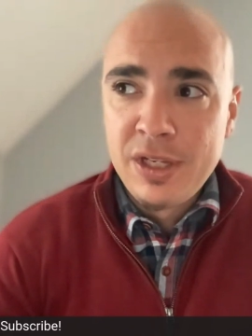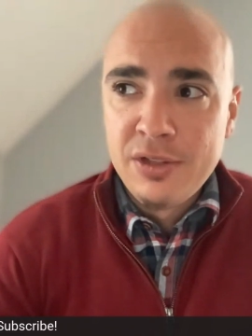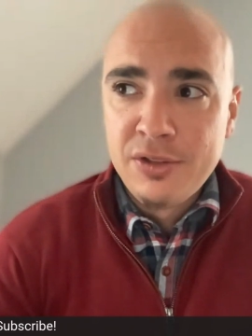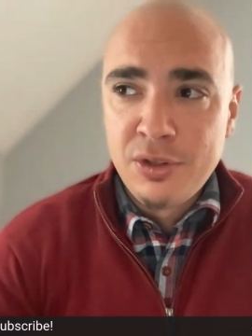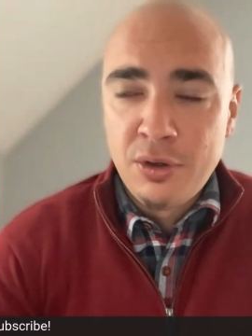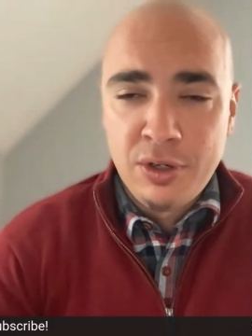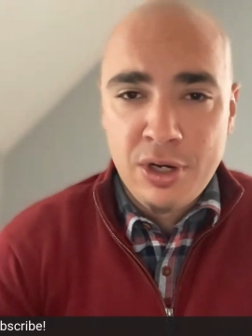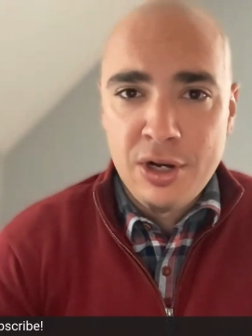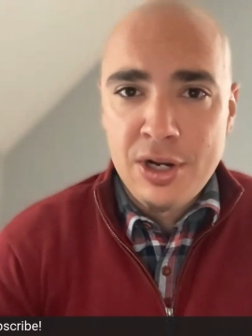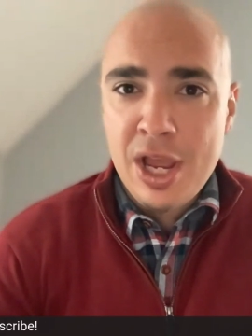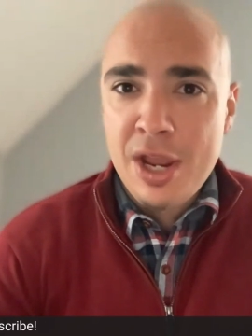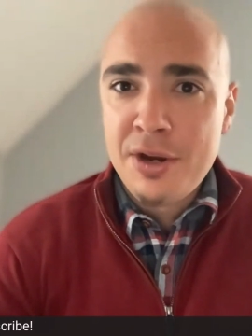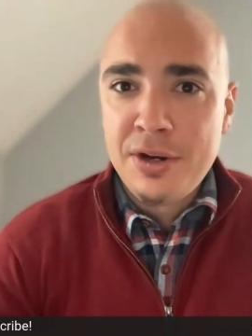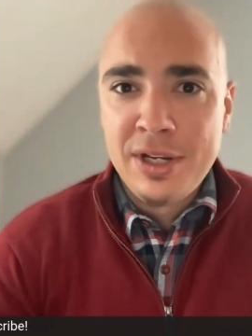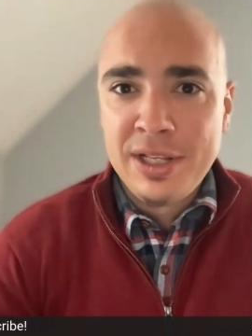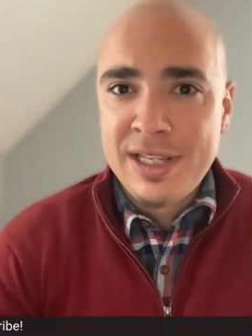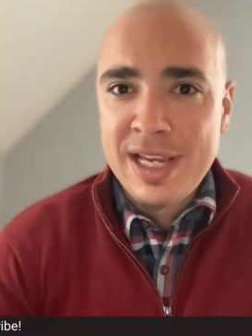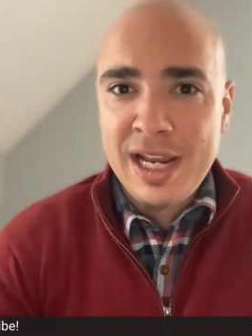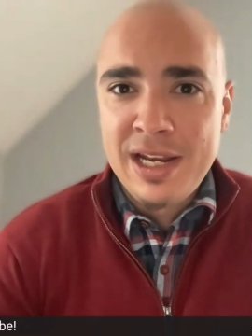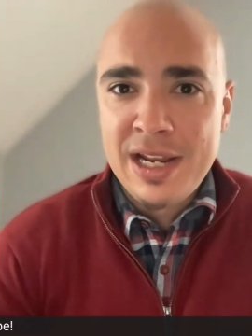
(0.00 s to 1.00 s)
So Cardano
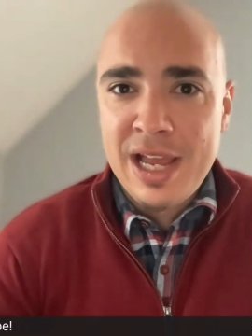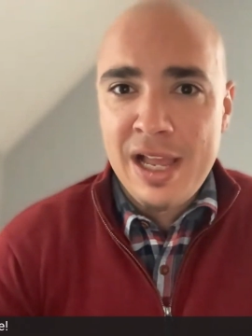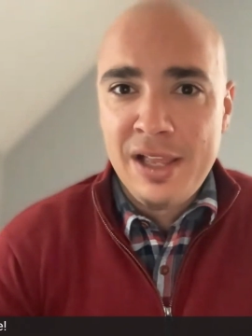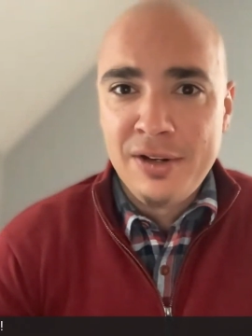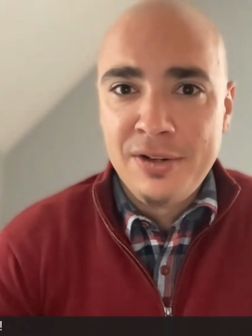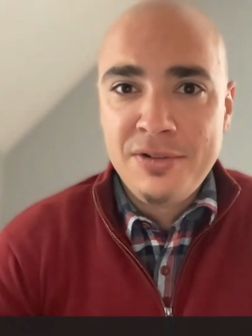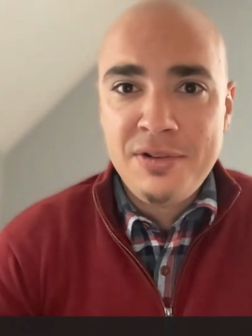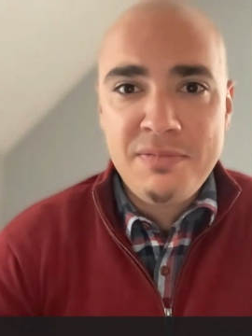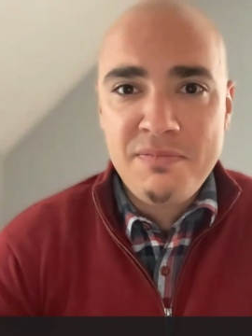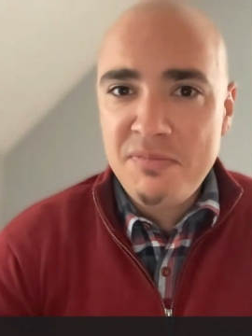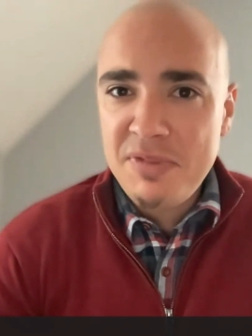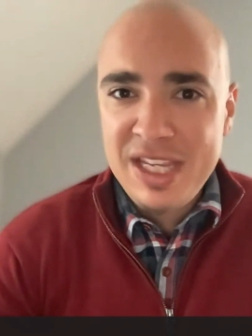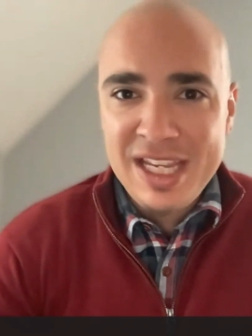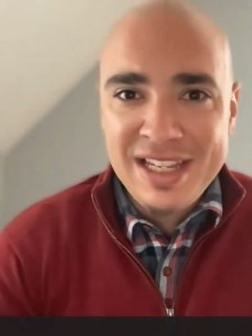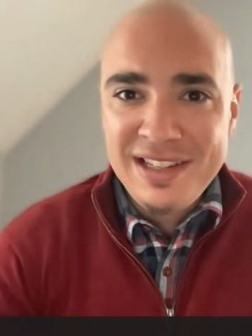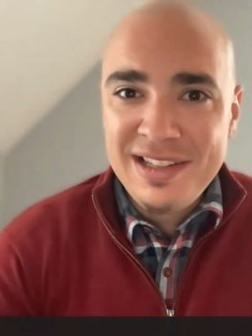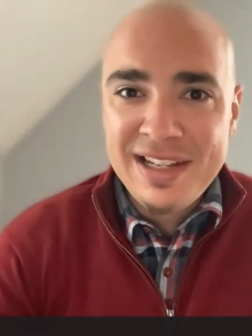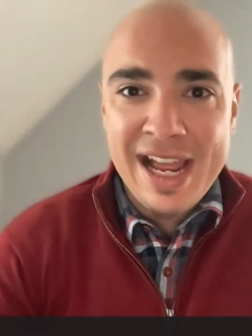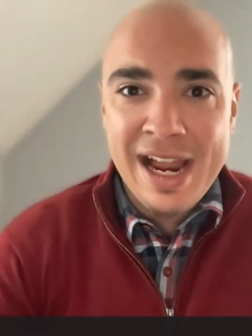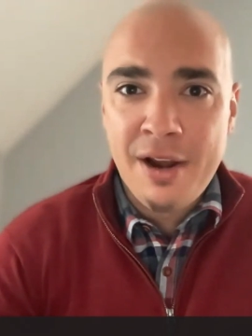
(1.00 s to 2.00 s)
to $10
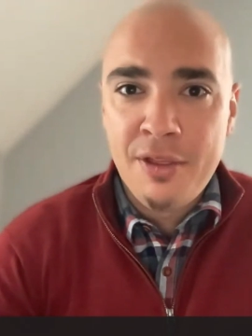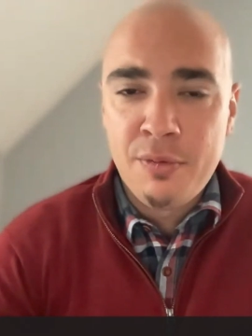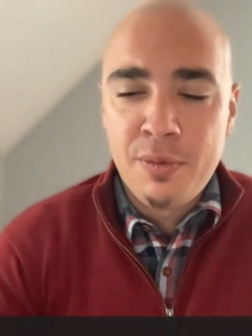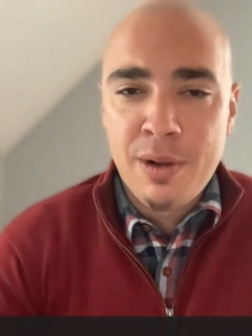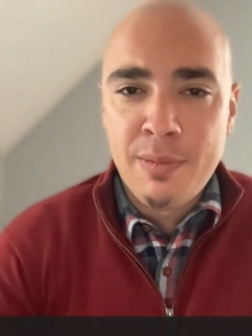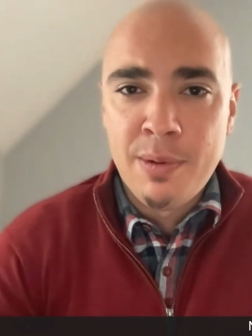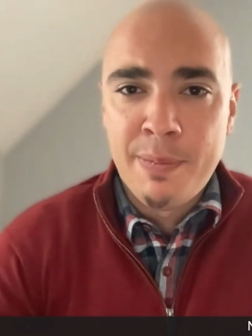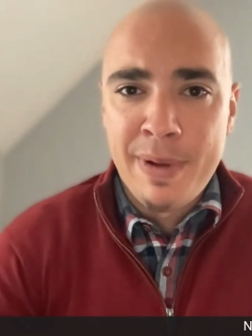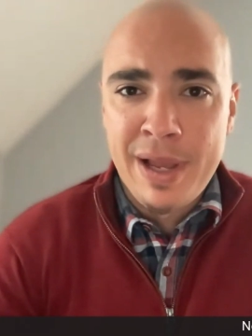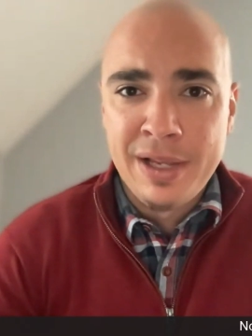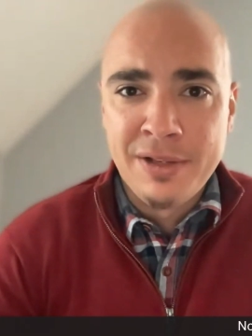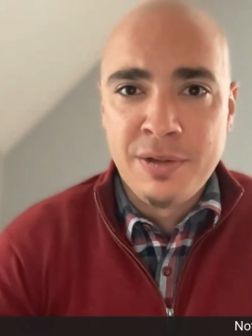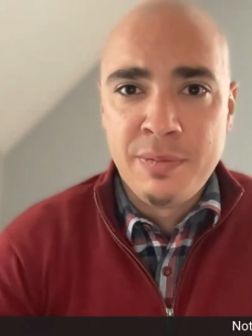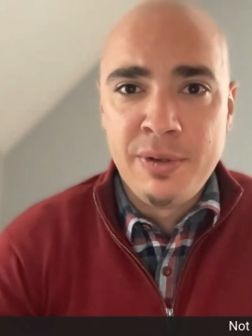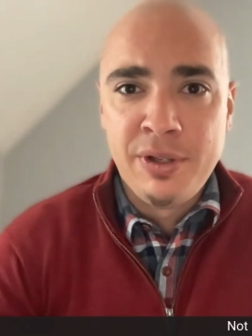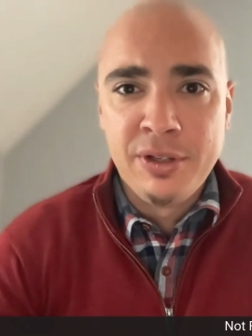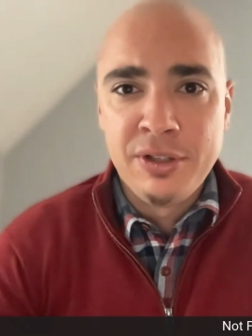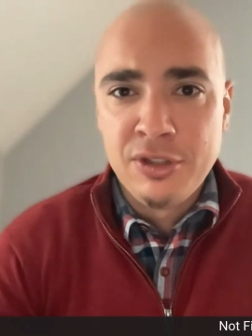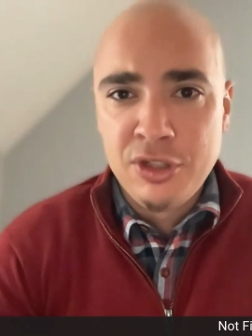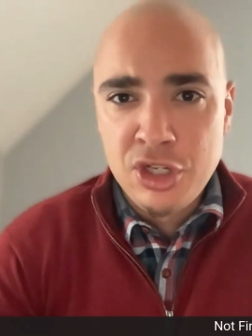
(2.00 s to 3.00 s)
isn't out of the realm of
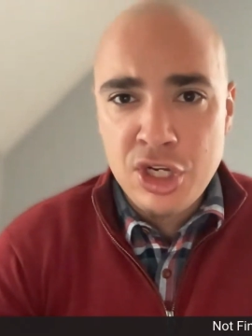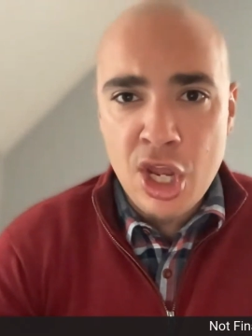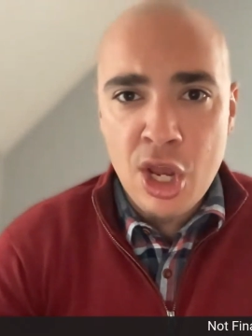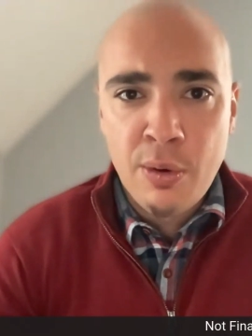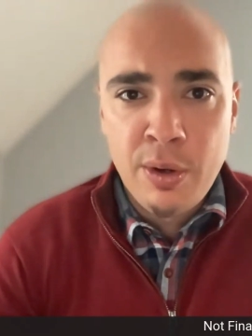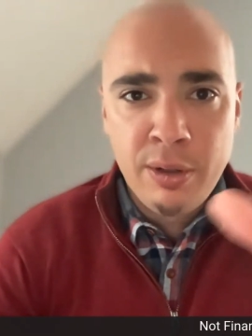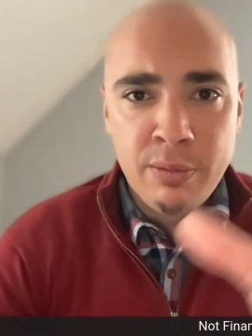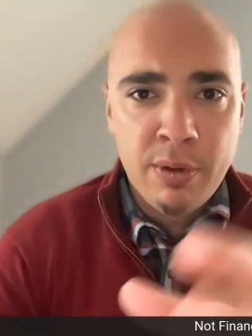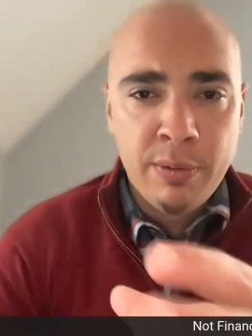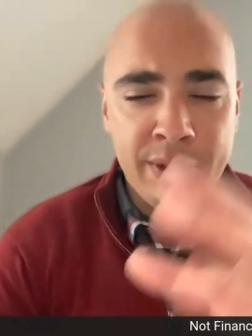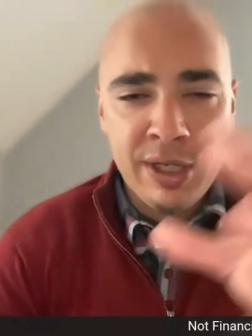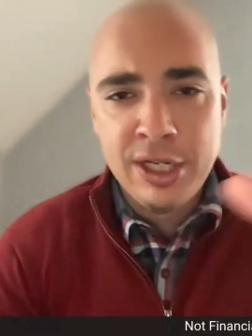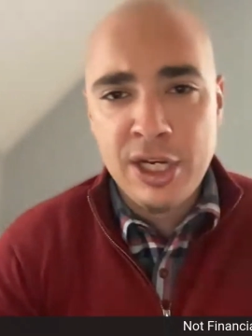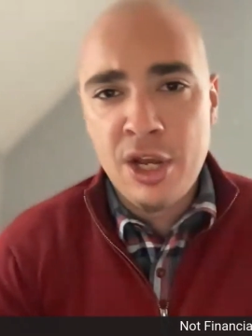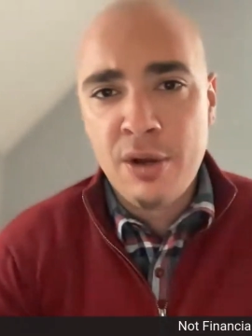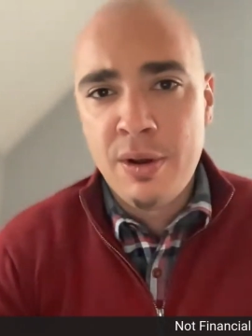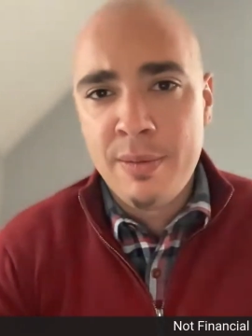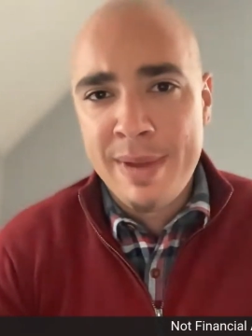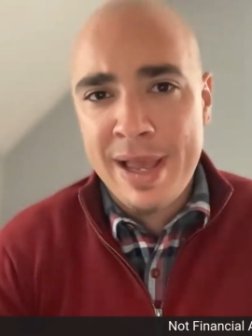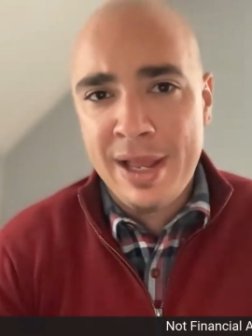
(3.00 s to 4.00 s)
possibilities, knowing what we
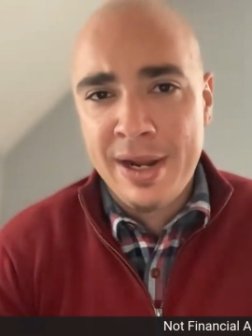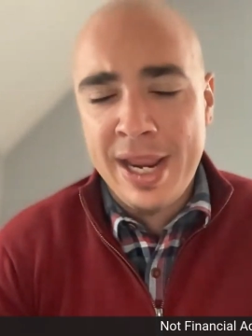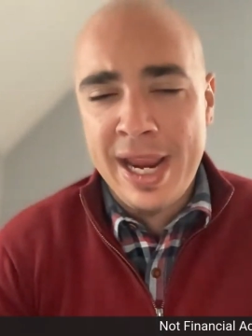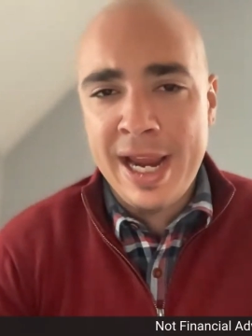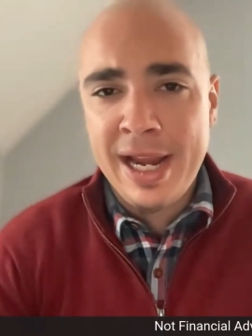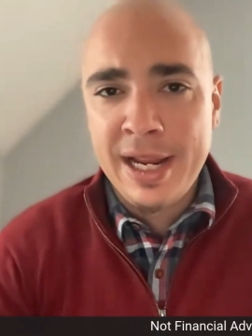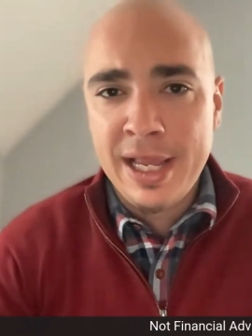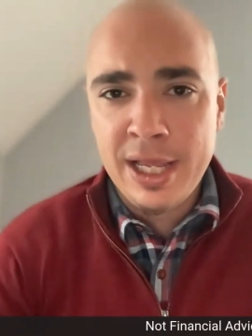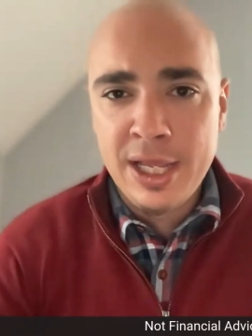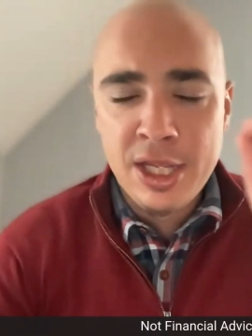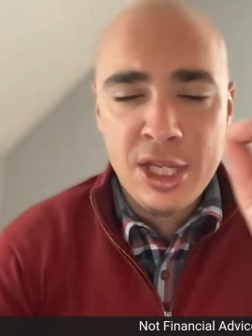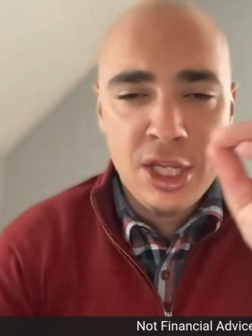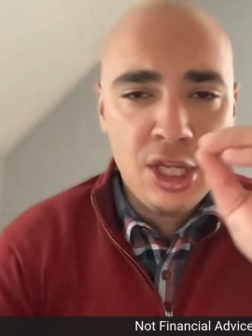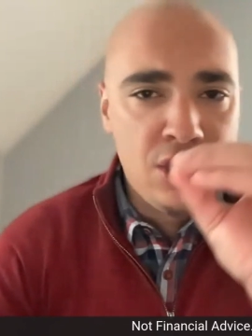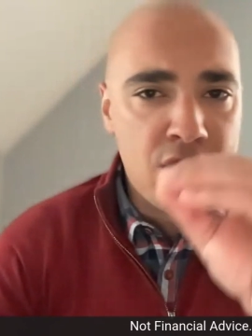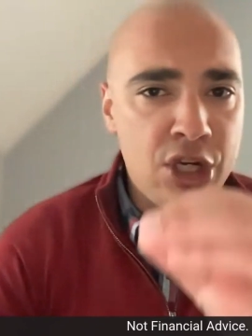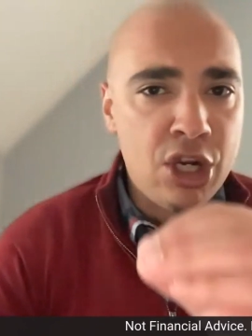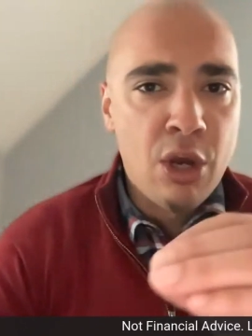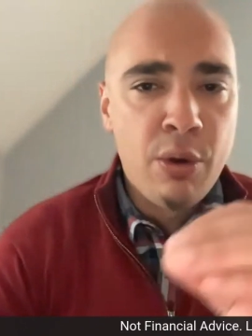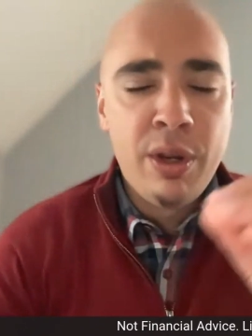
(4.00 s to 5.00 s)
know about ADA,
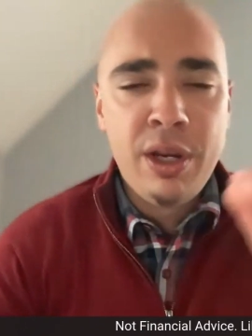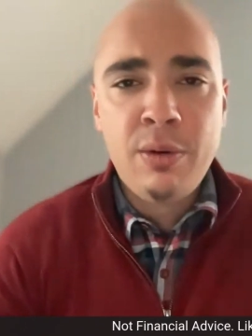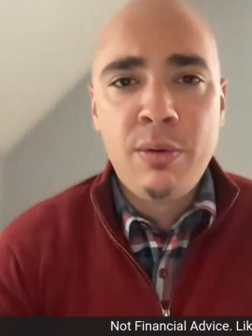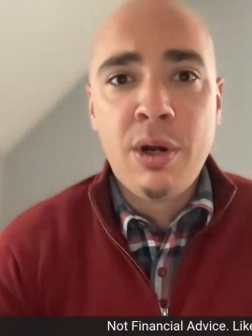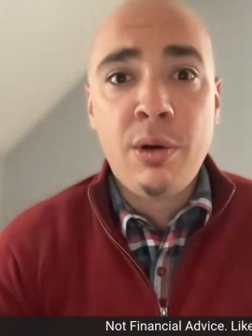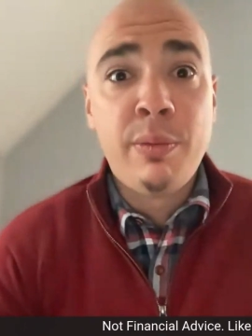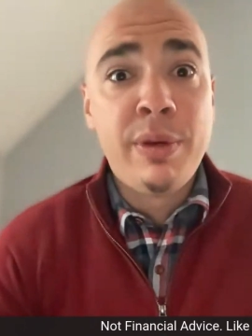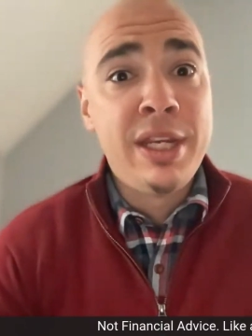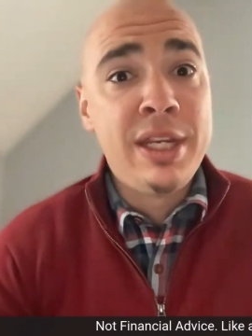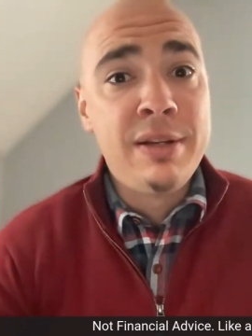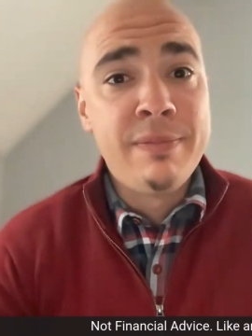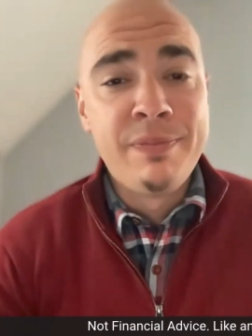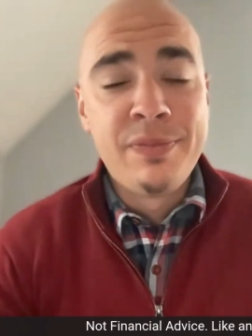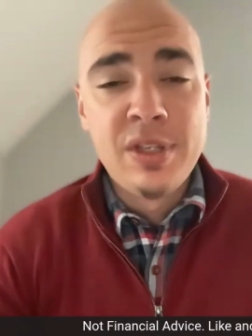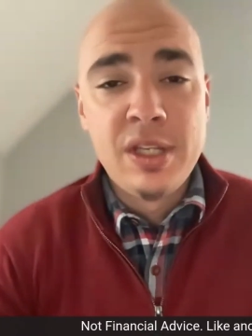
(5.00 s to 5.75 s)
knowing where we